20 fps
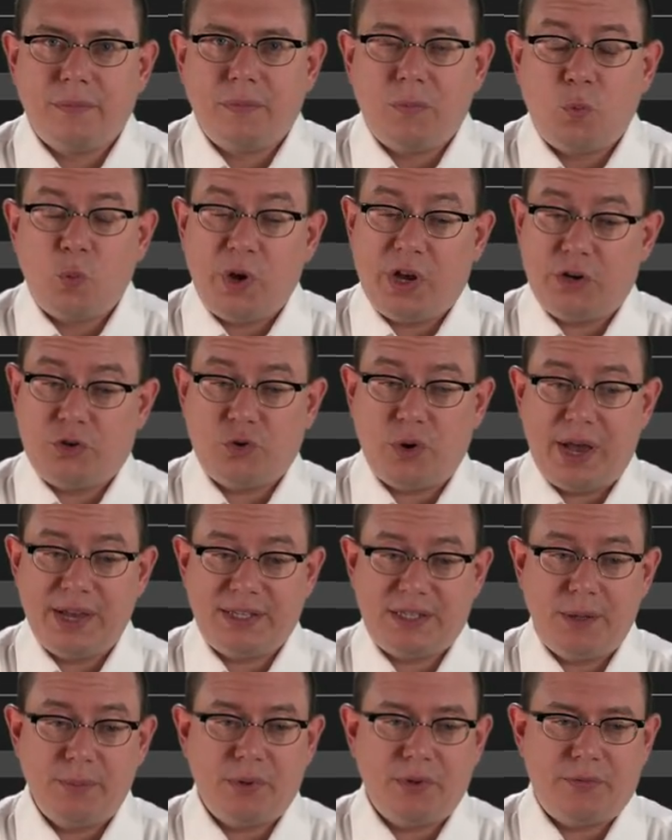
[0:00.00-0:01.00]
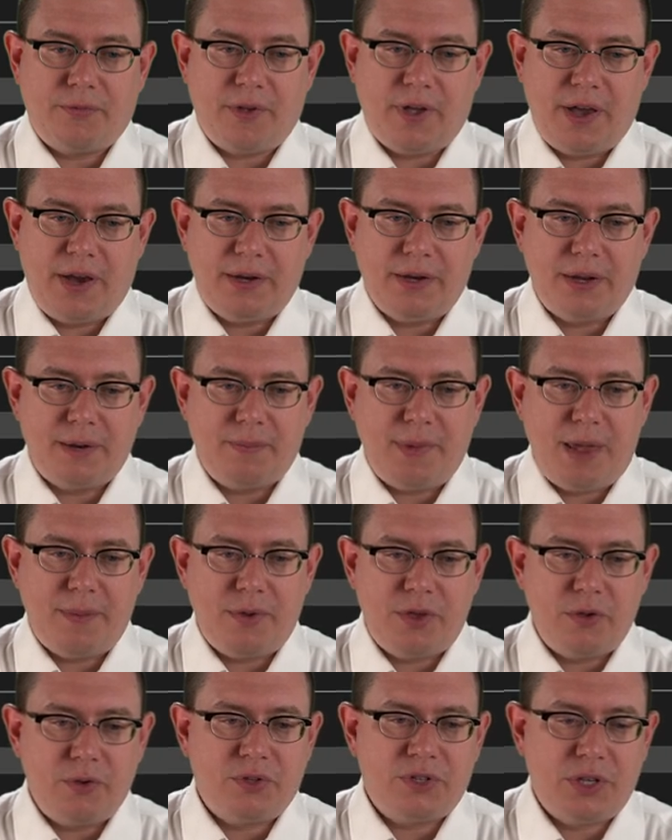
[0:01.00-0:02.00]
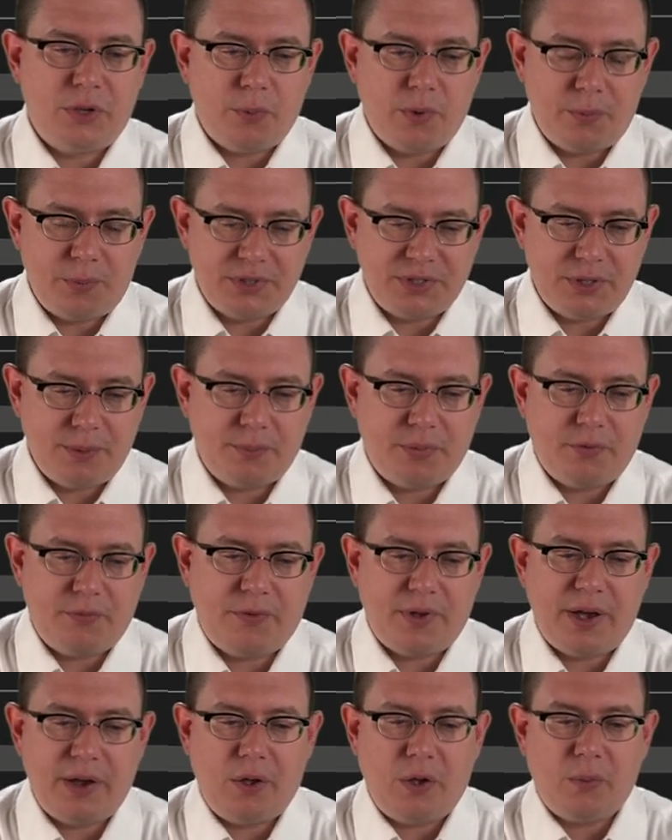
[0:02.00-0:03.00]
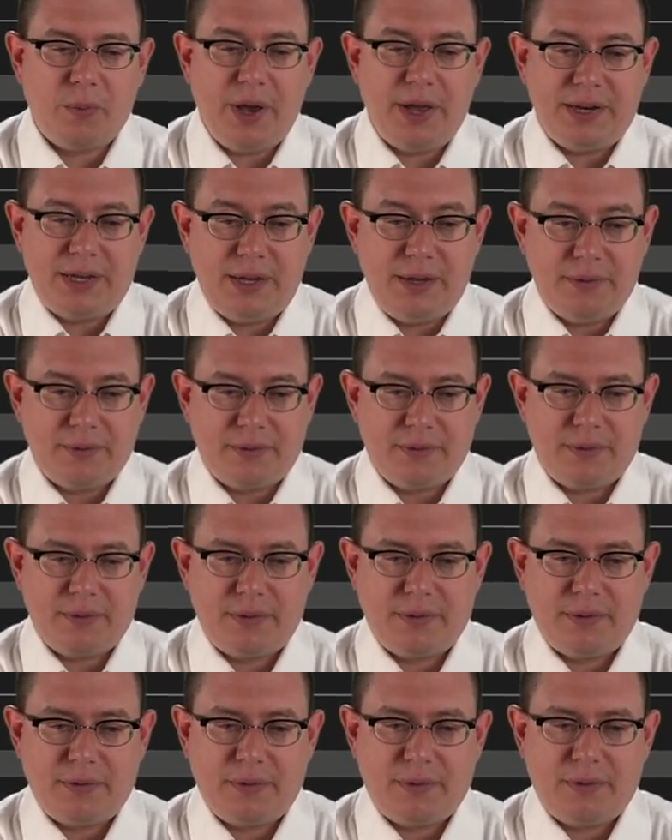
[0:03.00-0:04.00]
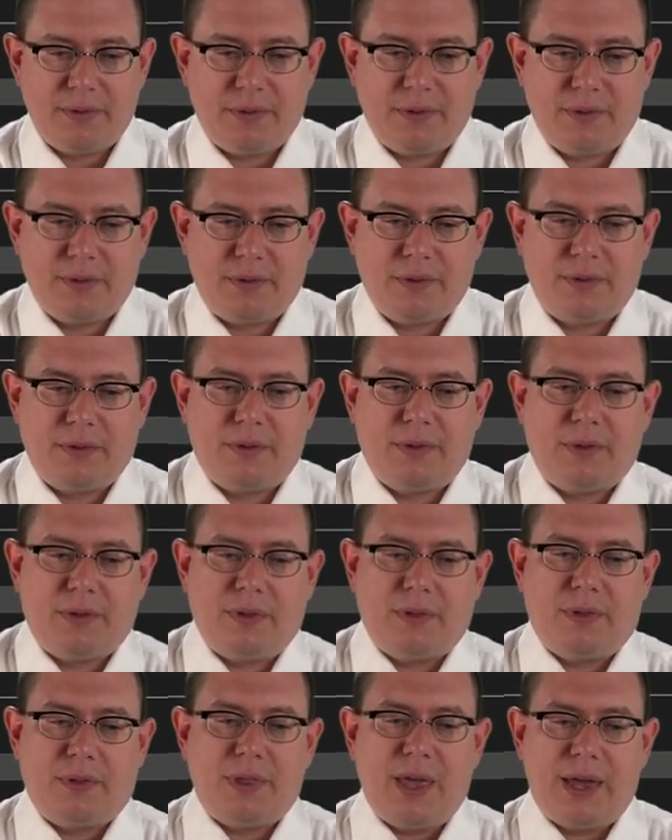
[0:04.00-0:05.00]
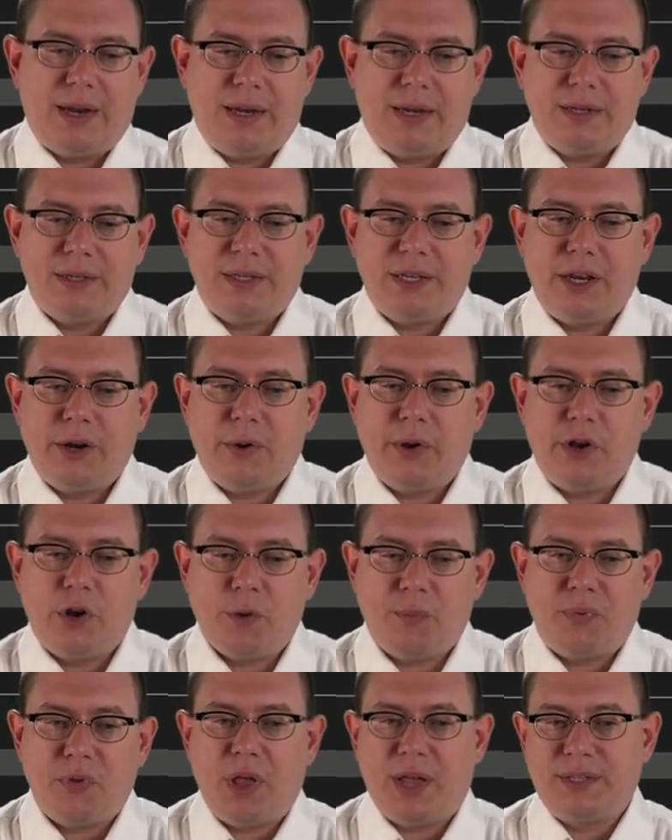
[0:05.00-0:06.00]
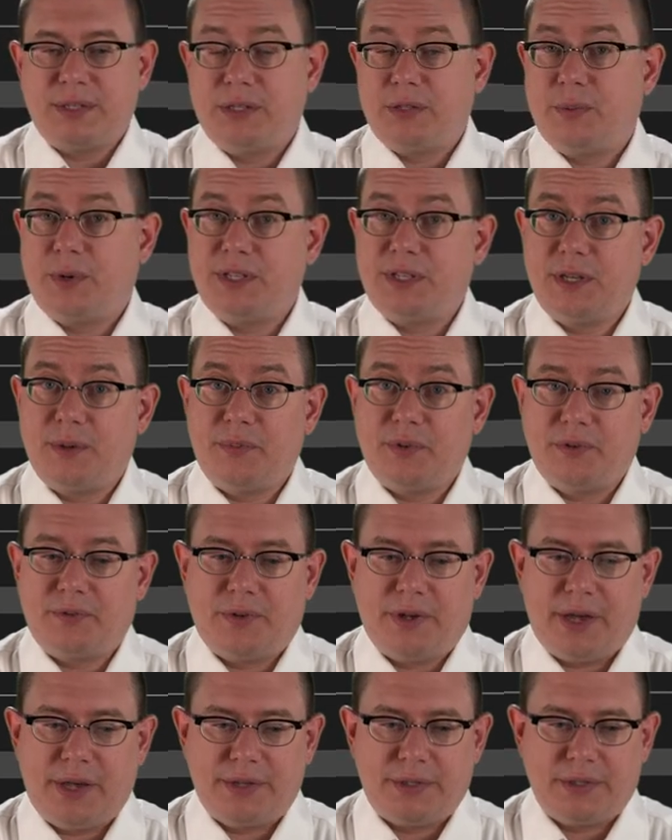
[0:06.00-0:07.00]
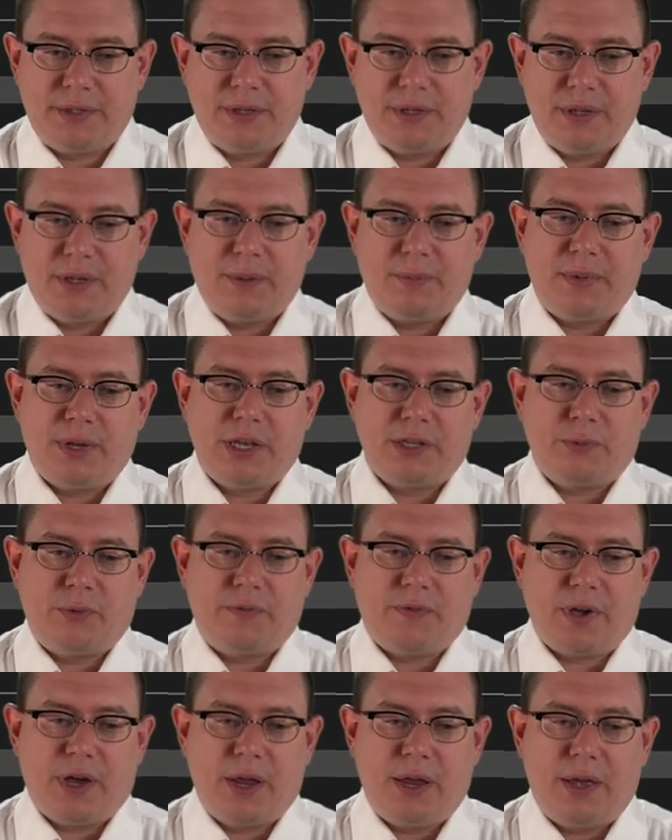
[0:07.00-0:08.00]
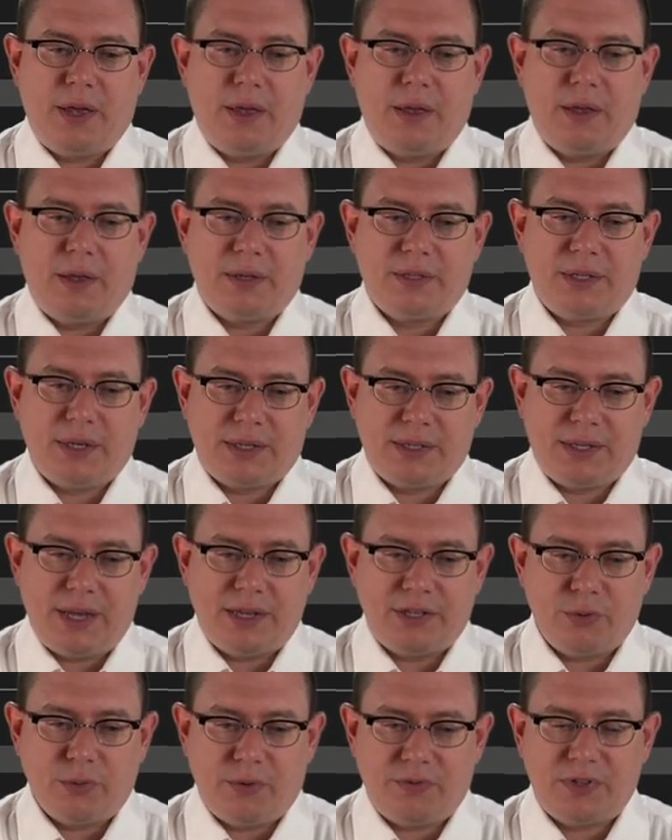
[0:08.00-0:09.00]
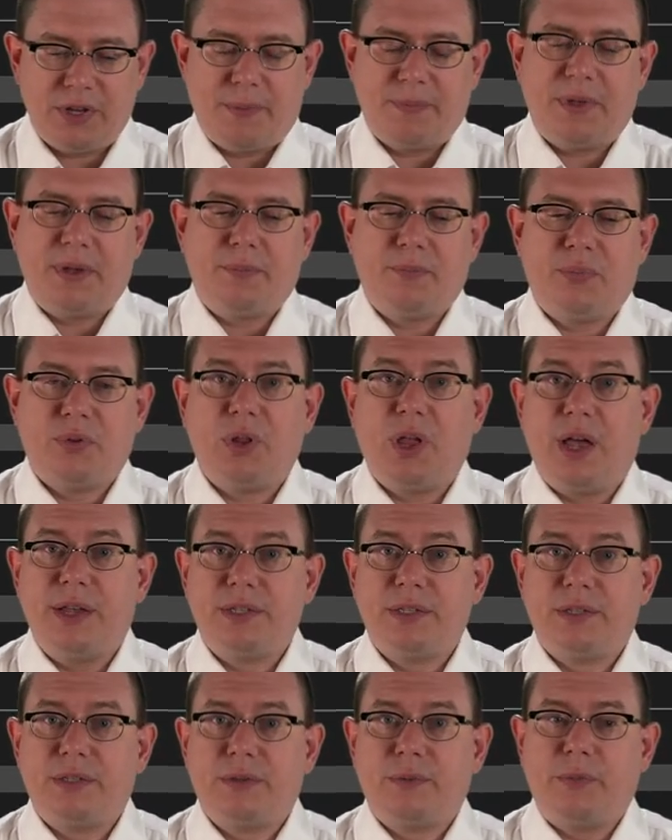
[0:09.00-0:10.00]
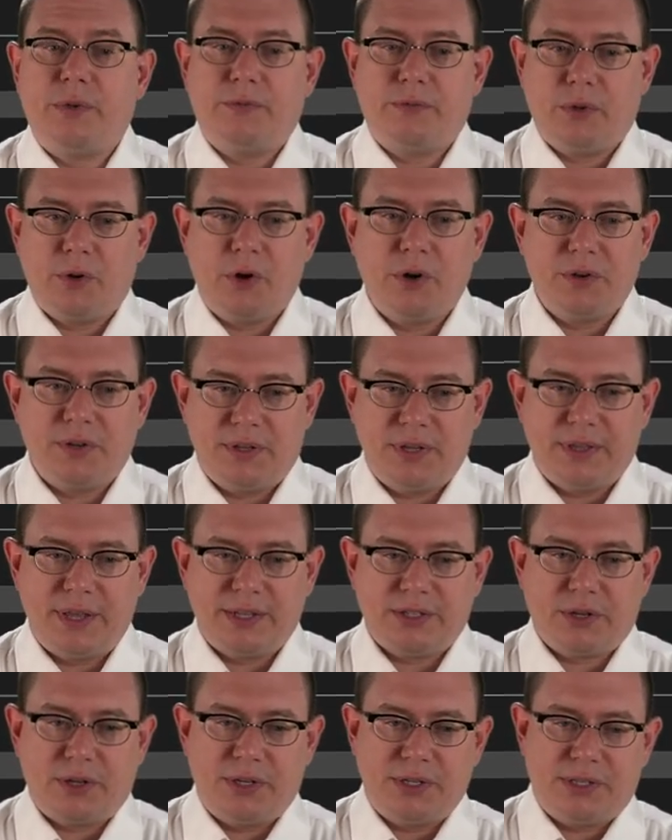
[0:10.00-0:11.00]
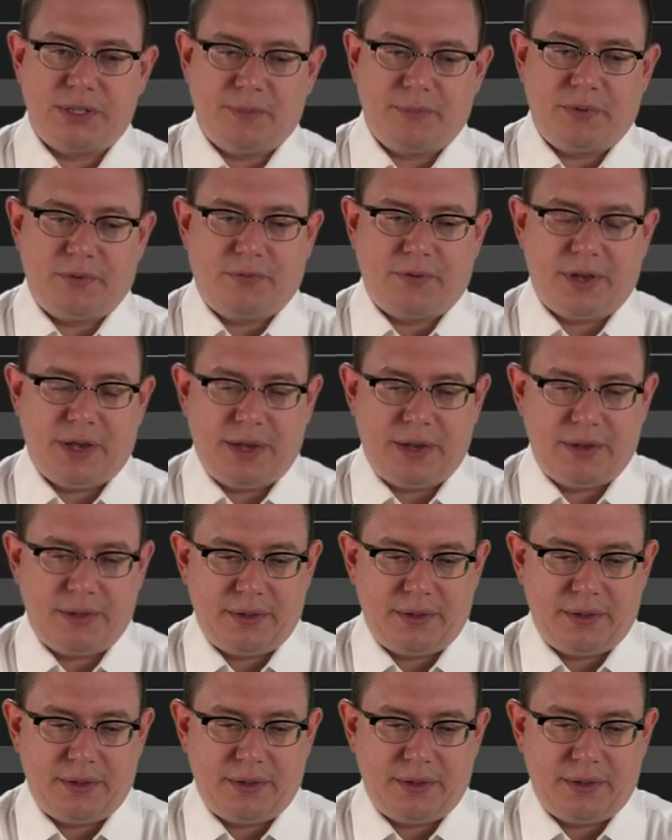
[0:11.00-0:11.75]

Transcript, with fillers: We could try simplifying, and maybe you see what would simplify already. That interior plus is what simplifies, because we've got successor of something plus, we've learned that that's going to simplify.